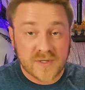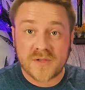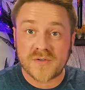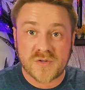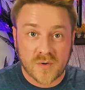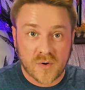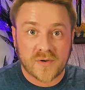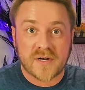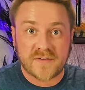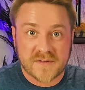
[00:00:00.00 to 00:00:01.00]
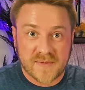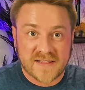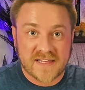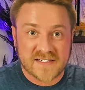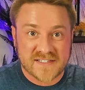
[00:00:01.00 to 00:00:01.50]
those who are old enough to
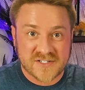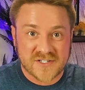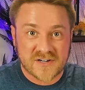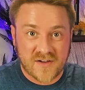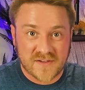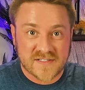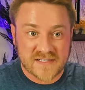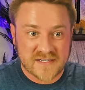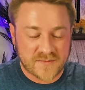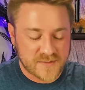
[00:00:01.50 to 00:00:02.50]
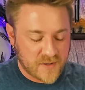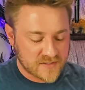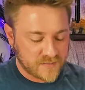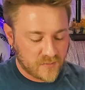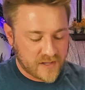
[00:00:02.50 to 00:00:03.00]
make that decision, obviously, in a
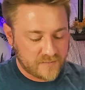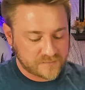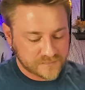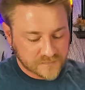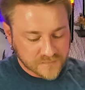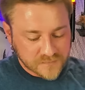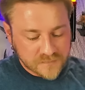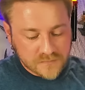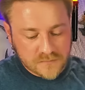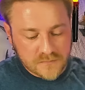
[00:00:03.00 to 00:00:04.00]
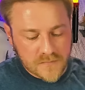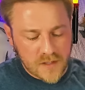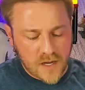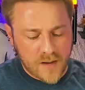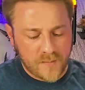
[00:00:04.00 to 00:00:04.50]
responsible way.
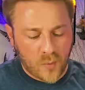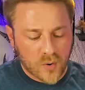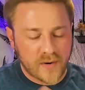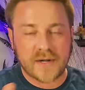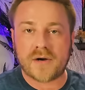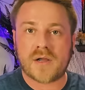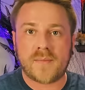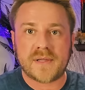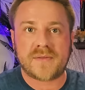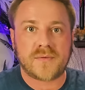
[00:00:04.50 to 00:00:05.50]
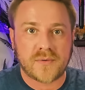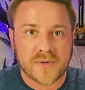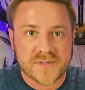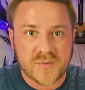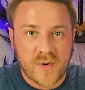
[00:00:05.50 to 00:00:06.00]
Orator coming
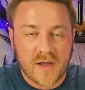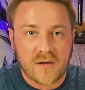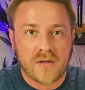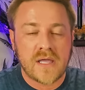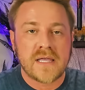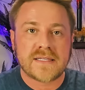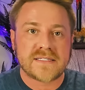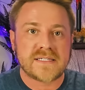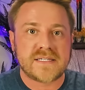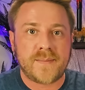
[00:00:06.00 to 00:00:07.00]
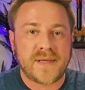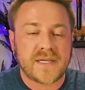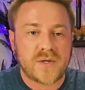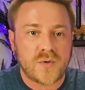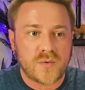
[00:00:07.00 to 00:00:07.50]
through as well. This is
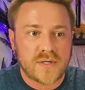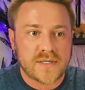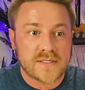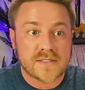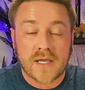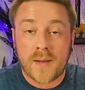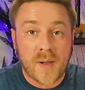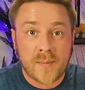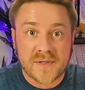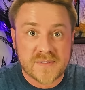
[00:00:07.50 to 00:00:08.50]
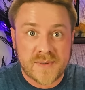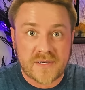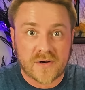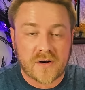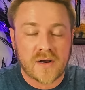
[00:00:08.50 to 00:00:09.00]
somebody who is a public
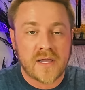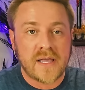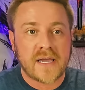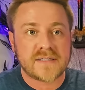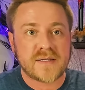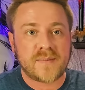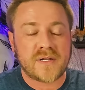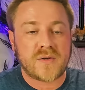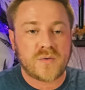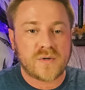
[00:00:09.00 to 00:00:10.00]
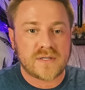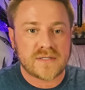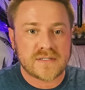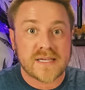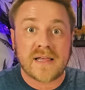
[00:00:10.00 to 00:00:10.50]
speaker and somebody who
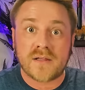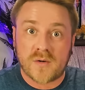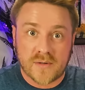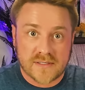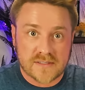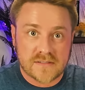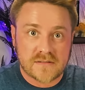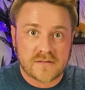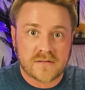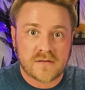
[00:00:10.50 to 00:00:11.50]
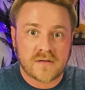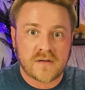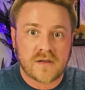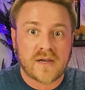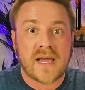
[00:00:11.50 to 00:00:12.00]
is eloquent
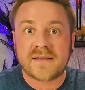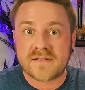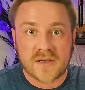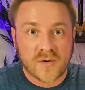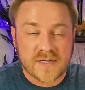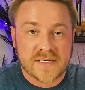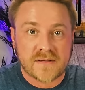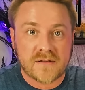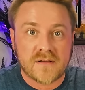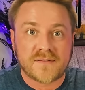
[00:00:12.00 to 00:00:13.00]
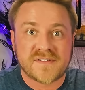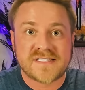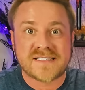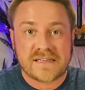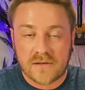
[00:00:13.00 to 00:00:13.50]
and has a great deal of
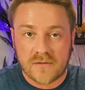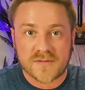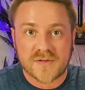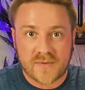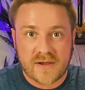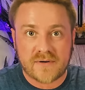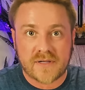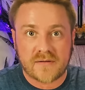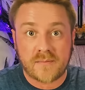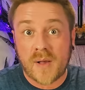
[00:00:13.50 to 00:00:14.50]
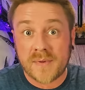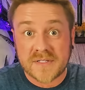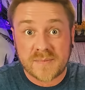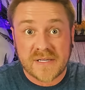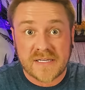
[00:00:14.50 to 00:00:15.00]
skill surrounding
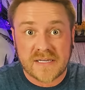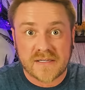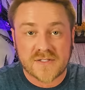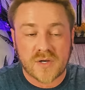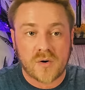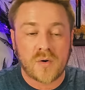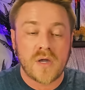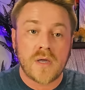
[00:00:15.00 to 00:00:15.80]
public speaking. So